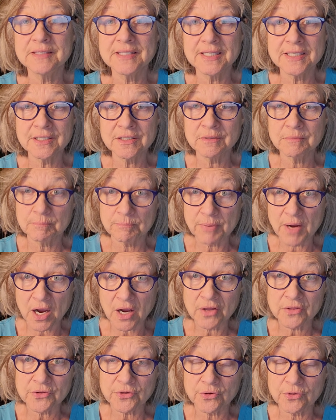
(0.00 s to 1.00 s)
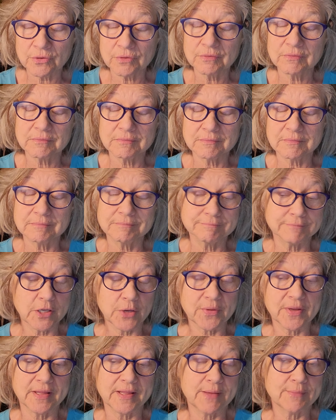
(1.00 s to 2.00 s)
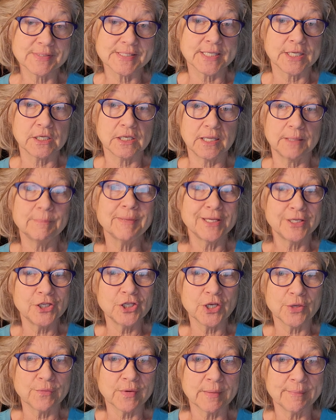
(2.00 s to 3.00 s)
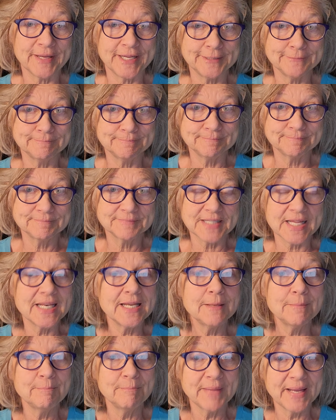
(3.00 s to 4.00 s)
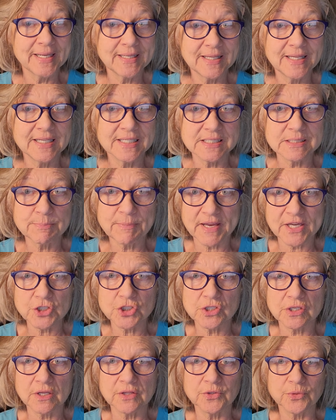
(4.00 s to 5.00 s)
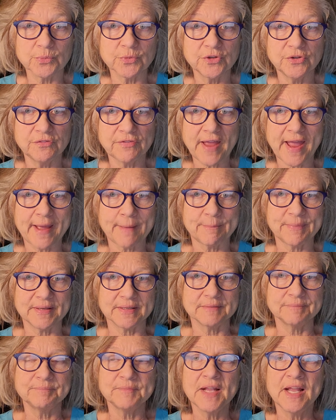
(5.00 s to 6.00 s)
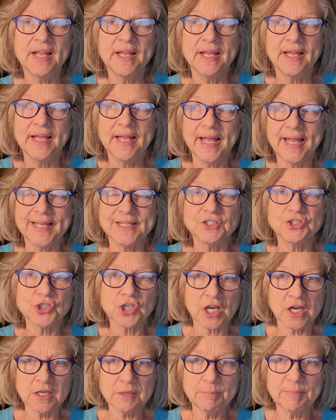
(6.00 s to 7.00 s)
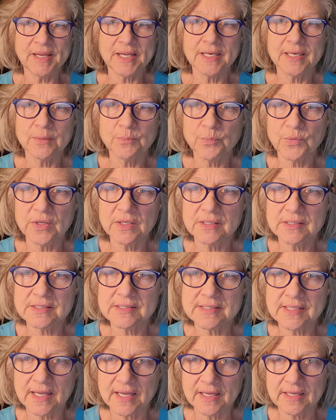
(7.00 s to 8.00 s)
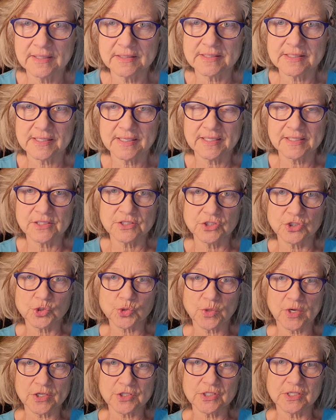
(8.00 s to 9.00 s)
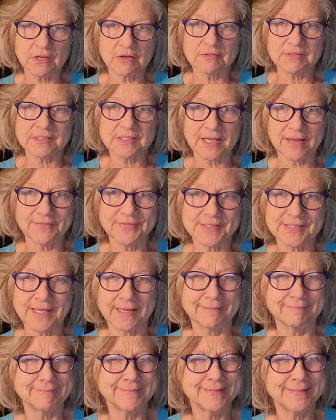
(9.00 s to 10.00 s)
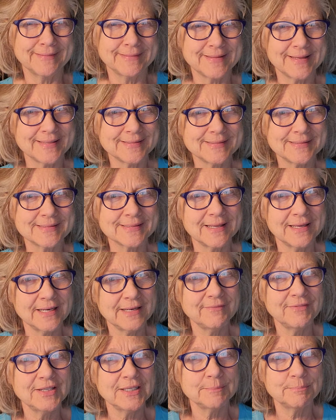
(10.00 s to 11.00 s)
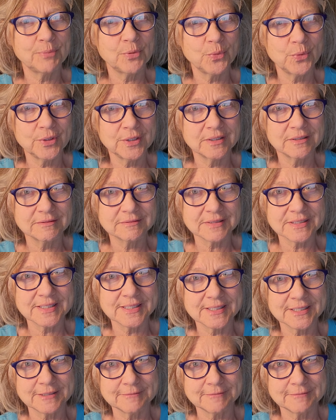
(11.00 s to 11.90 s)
didn't bother. Okay, that was ugly, but you know what I mean. They didn't make the inspection on the roof happen. And John being in real estate and construction, I was like, it's like, man, that's kind of important